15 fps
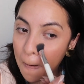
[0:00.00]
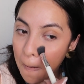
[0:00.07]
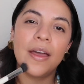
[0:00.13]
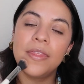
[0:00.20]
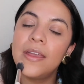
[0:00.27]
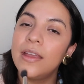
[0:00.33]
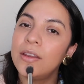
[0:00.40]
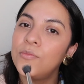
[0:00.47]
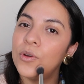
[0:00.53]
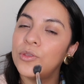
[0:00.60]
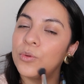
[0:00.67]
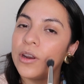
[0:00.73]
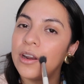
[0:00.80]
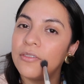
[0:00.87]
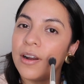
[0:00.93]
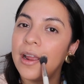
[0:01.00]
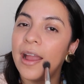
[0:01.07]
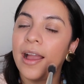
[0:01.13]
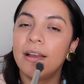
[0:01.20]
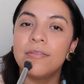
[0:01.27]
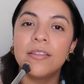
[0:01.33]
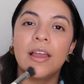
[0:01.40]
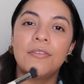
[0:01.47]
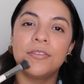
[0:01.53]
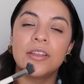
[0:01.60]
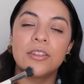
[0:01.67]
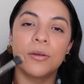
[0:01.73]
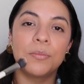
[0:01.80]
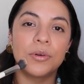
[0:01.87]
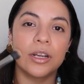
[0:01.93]
And then with whatever I have left
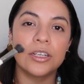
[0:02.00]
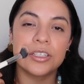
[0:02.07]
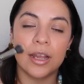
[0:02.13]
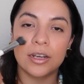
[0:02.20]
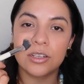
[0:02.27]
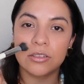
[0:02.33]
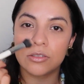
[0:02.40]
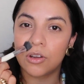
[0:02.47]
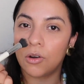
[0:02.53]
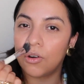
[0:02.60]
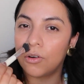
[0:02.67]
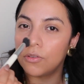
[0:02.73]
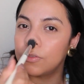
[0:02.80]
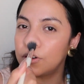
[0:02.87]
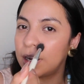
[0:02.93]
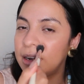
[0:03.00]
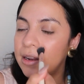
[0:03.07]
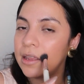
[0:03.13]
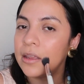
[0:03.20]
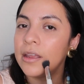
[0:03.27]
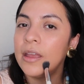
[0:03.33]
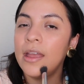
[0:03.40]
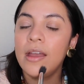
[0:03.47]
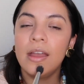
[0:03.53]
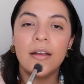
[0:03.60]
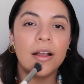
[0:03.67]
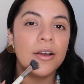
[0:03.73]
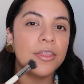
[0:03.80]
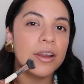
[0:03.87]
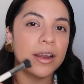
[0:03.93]
in the brush, I just go over any
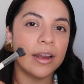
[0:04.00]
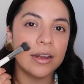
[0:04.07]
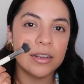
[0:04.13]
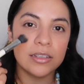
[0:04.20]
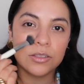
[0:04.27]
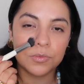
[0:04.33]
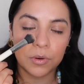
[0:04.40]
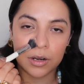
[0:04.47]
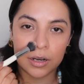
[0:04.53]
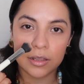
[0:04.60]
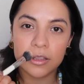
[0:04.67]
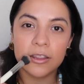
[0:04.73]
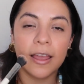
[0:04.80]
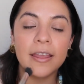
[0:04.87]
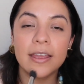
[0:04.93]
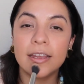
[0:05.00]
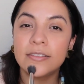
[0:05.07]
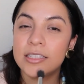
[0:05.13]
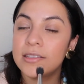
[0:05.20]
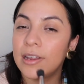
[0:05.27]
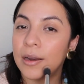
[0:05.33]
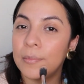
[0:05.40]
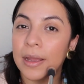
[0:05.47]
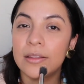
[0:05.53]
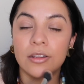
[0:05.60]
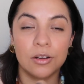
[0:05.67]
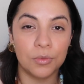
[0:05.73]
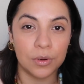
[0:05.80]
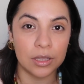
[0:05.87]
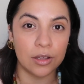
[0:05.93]
other areas where the light hits that it might
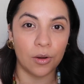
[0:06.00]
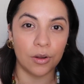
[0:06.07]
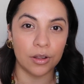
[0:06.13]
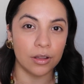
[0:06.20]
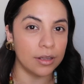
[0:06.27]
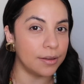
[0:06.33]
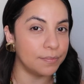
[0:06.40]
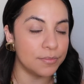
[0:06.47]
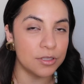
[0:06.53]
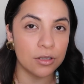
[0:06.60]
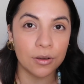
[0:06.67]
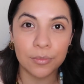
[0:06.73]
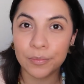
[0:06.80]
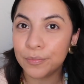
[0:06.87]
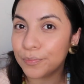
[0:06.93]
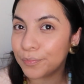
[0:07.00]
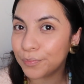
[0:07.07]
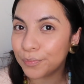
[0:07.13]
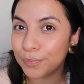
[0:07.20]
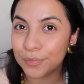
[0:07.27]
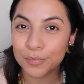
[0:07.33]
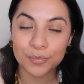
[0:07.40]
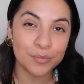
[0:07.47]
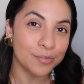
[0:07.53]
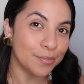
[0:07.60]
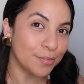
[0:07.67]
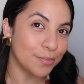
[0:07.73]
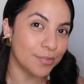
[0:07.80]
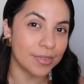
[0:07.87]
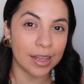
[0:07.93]
look really oily. So
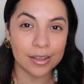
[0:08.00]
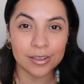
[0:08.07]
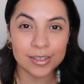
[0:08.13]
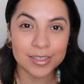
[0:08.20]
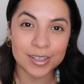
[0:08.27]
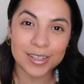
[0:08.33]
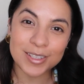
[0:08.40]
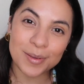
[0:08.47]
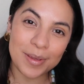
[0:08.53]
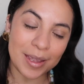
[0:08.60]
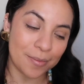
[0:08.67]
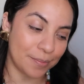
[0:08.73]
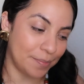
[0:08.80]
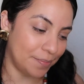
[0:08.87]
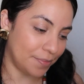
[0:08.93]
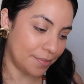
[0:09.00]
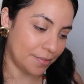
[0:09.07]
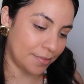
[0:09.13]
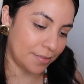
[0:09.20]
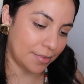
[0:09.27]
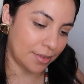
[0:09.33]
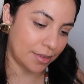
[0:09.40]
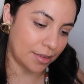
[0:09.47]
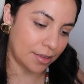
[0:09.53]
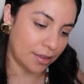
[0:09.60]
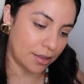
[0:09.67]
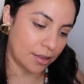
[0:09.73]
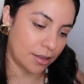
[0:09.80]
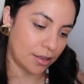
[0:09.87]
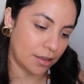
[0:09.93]
that looks good to me.
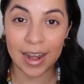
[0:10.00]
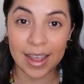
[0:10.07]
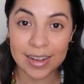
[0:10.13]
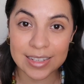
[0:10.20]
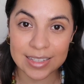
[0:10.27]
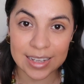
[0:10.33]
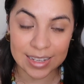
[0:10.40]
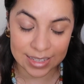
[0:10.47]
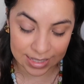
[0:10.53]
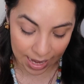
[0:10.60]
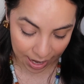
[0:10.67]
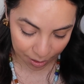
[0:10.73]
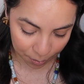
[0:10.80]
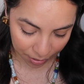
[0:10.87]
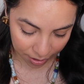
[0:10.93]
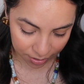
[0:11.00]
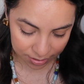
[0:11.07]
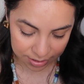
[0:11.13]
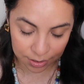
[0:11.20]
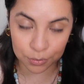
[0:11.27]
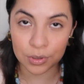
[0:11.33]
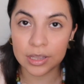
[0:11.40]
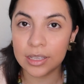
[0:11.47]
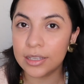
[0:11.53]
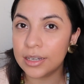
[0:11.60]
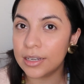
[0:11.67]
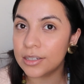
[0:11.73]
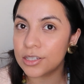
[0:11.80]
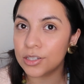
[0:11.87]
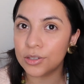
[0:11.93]
Next is eyebrows. Really
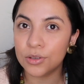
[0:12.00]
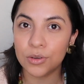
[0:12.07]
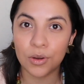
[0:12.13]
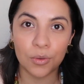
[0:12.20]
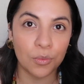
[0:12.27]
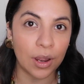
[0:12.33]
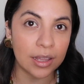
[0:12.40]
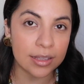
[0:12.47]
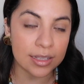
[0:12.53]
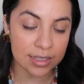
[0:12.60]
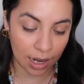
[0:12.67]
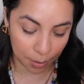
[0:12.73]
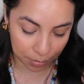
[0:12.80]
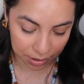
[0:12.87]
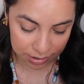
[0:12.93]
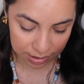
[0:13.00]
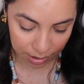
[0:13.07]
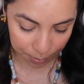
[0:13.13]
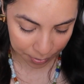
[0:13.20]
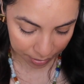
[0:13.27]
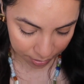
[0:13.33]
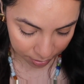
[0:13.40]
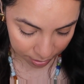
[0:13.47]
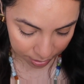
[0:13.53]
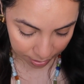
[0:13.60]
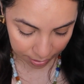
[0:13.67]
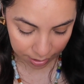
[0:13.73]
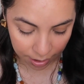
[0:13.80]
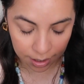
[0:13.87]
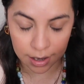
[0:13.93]
need to wake these eyebrows up and look
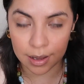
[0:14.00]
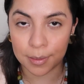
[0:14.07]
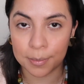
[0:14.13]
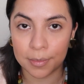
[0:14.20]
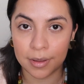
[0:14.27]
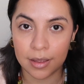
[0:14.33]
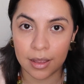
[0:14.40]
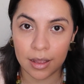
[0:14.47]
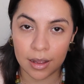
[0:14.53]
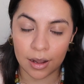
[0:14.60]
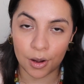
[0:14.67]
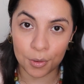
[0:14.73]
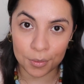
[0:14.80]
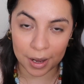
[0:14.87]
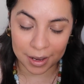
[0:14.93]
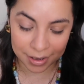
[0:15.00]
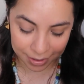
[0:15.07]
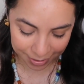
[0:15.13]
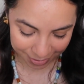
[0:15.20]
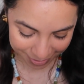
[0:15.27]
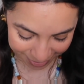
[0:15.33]
like I'm awake.